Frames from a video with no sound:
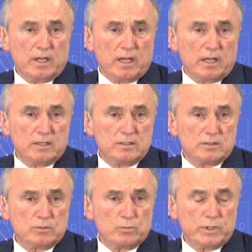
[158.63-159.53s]

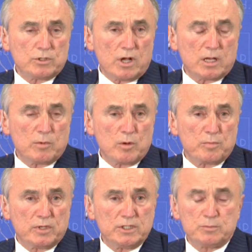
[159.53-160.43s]
And we talk
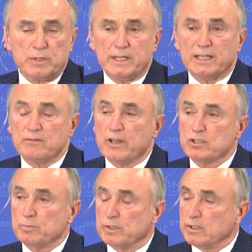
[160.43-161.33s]
about police being an
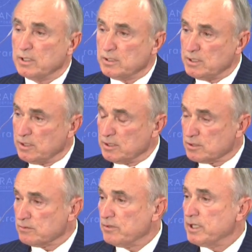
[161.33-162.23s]
investment. And indeed,
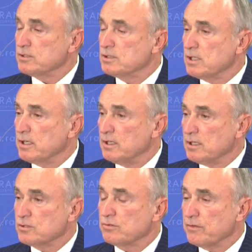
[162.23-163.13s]
there's a RAND study
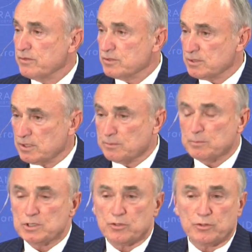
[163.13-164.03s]
that's referenced in the
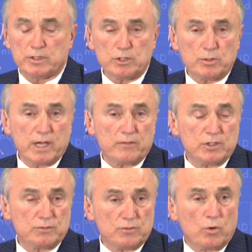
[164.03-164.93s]
material that you have
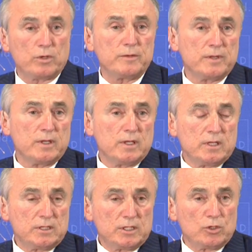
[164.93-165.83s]
in your folder
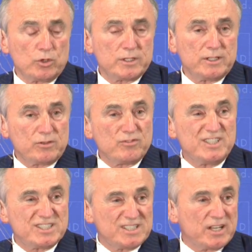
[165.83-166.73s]
that looked at
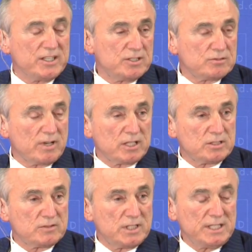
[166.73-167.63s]
3 studies
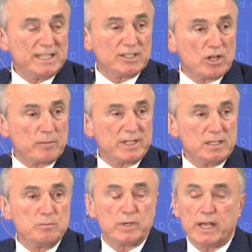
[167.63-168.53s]
relative to the economic
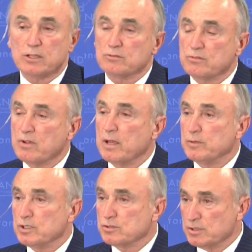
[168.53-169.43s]
impact of crime
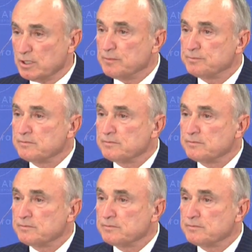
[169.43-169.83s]
in the city.